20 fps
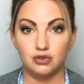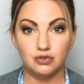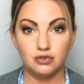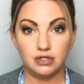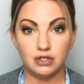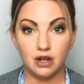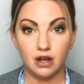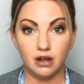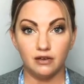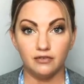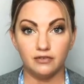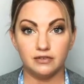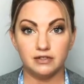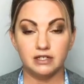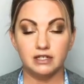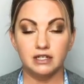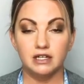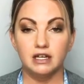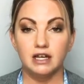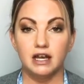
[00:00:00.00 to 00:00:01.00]
soft
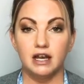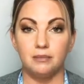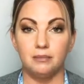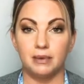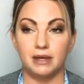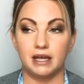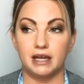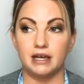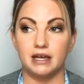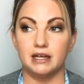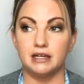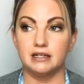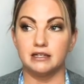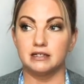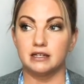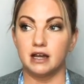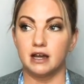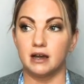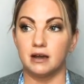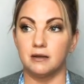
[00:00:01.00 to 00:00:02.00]

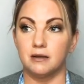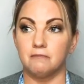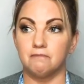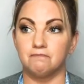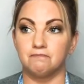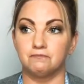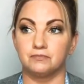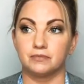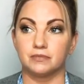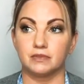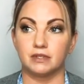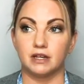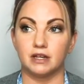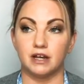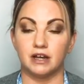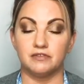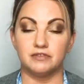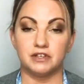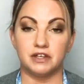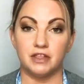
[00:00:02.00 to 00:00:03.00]
because
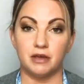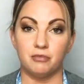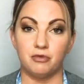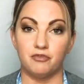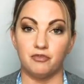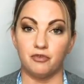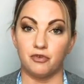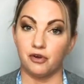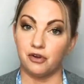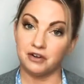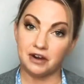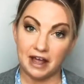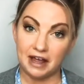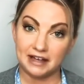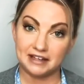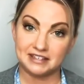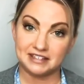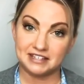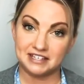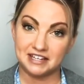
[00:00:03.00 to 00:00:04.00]
I've done that before on
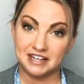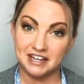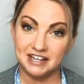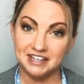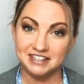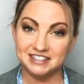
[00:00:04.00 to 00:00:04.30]
accident.